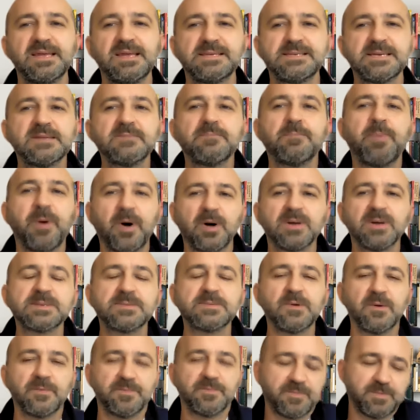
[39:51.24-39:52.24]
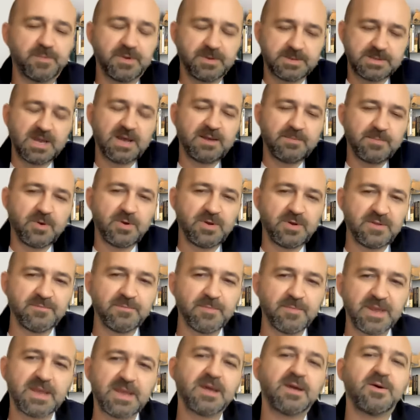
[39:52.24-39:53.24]
is it possible? I'm going
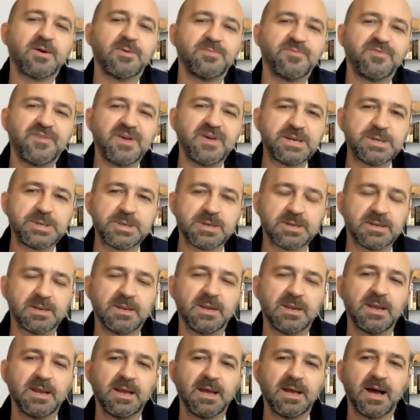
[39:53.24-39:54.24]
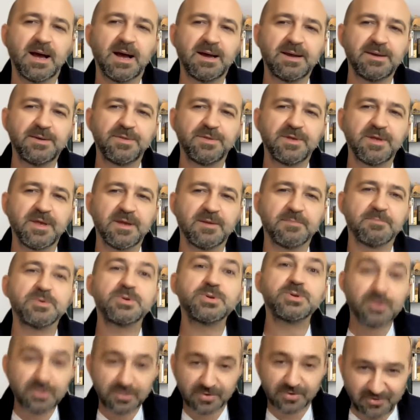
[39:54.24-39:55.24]
to make a confession. I think I'm
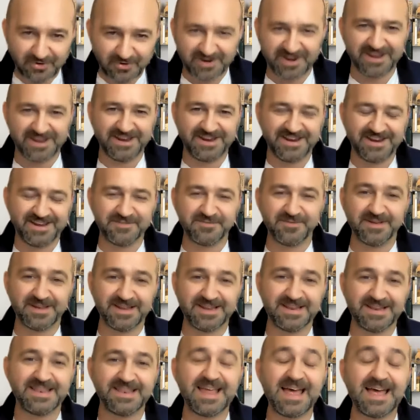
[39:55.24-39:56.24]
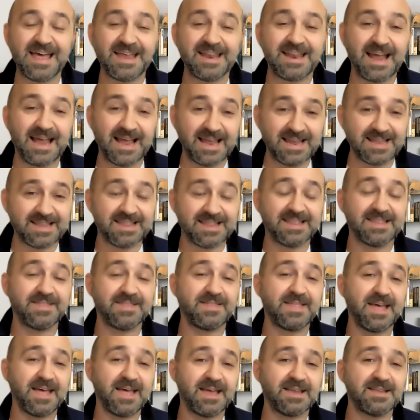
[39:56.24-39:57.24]
too creative. And
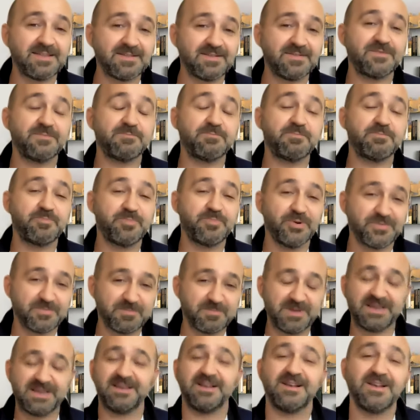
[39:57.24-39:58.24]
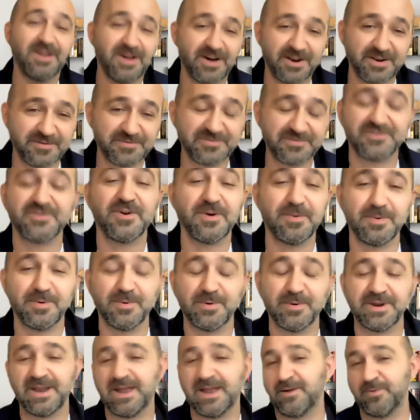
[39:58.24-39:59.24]
that put me in a lot of trouble
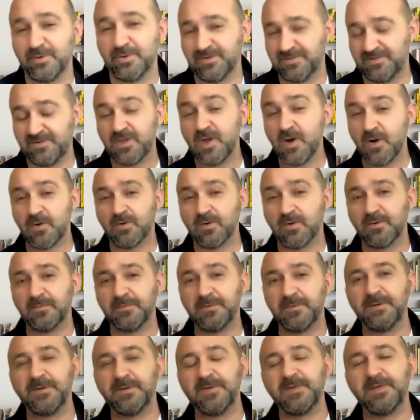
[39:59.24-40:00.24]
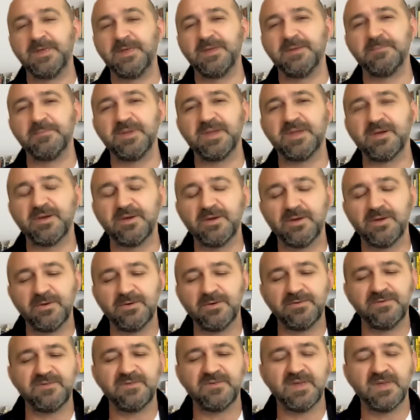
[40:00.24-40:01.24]
when I was young, because